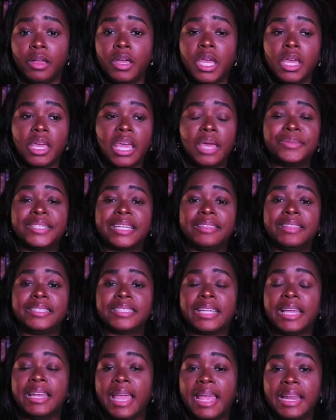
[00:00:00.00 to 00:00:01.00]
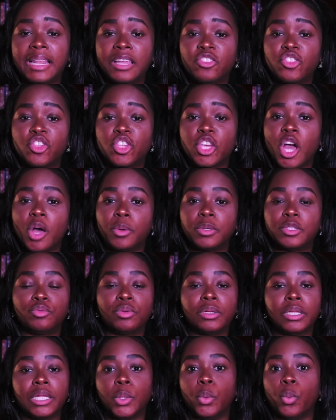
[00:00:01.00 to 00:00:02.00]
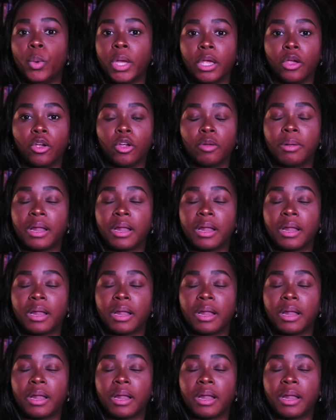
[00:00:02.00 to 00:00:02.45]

It was like this Canadian show. It was really weird,